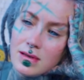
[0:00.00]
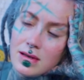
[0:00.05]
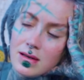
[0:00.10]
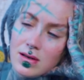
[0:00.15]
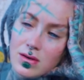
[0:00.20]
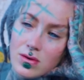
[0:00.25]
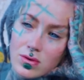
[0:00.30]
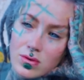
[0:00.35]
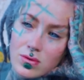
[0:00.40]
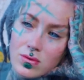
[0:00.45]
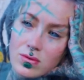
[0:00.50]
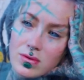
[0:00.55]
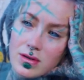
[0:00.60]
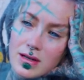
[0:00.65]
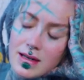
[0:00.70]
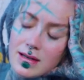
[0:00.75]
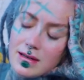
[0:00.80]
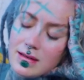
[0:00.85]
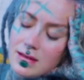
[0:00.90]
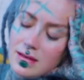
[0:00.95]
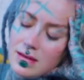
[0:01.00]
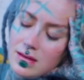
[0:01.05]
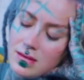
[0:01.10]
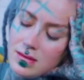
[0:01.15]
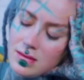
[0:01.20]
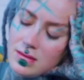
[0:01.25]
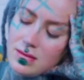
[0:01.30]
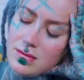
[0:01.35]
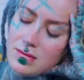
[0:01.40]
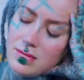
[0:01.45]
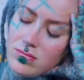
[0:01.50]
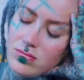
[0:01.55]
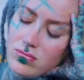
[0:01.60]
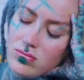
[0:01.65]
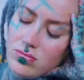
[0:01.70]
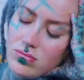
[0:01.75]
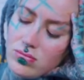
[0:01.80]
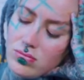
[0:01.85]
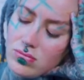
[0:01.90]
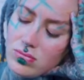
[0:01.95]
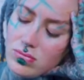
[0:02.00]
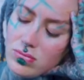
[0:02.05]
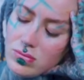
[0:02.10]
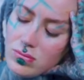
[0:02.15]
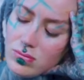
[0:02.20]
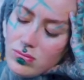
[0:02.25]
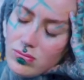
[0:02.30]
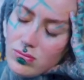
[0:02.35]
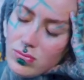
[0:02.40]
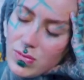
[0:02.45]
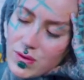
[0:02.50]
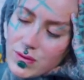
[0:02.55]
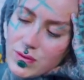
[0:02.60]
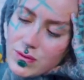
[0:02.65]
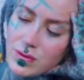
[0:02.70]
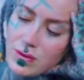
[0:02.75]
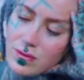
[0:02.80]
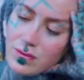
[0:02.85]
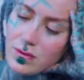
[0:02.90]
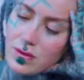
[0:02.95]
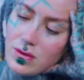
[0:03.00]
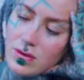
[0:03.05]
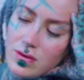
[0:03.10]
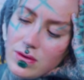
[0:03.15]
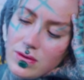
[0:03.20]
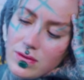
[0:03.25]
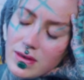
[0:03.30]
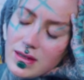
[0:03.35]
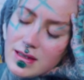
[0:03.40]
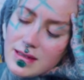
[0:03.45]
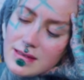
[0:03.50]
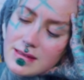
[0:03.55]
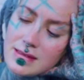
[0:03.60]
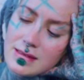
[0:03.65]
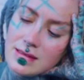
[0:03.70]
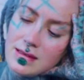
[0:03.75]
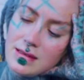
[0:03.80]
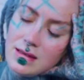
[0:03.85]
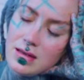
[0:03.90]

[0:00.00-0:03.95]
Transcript: know that most of all of this